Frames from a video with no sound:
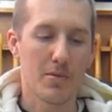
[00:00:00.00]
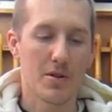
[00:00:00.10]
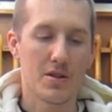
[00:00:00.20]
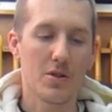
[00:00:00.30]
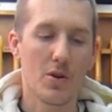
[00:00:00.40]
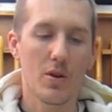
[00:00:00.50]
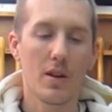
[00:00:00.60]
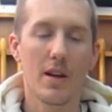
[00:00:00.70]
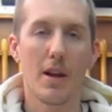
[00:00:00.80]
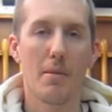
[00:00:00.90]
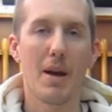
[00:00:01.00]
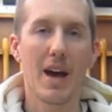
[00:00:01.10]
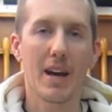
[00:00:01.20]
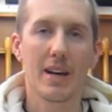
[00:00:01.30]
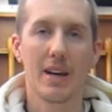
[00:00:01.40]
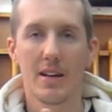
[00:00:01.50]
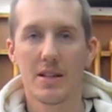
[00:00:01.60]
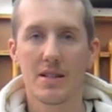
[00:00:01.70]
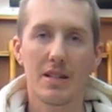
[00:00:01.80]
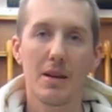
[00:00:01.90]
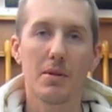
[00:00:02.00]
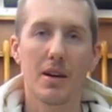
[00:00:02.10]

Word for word: a sole and a back, seam